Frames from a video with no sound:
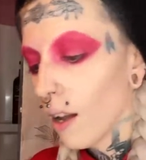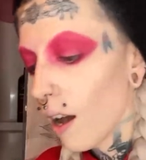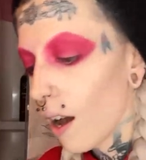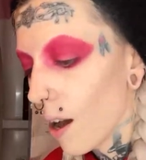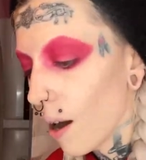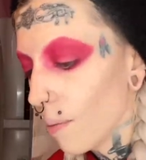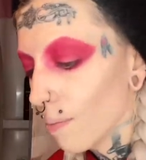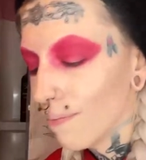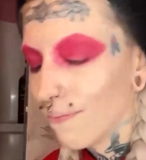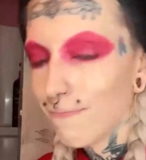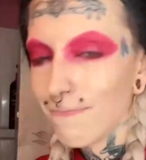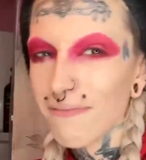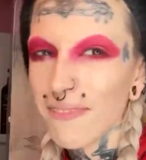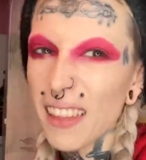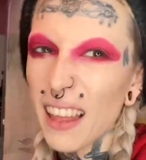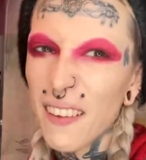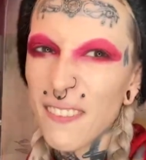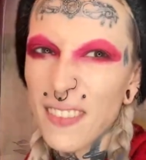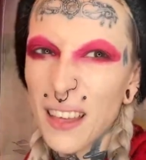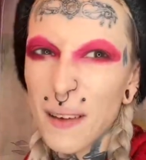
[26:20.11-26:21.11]
um,
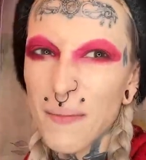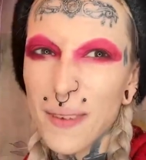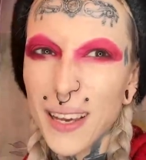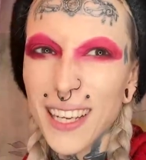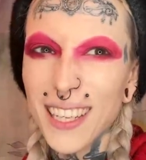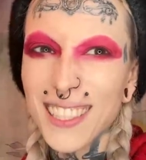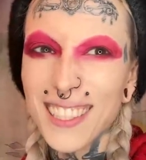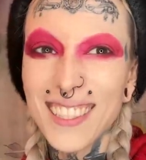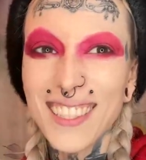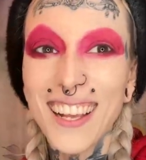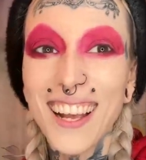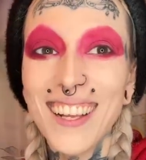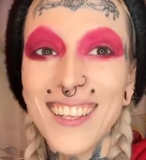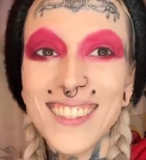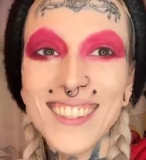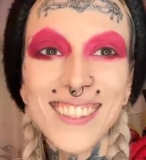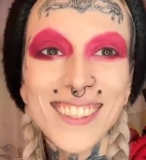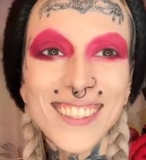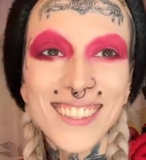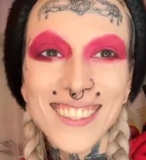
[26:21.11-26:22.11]
if that makes
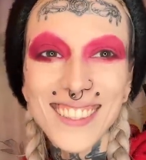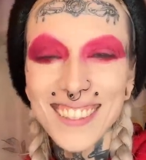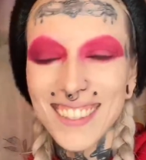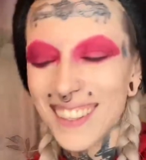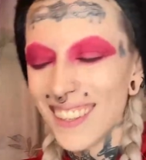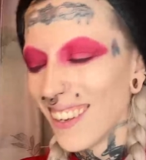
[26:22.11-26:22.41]
sense.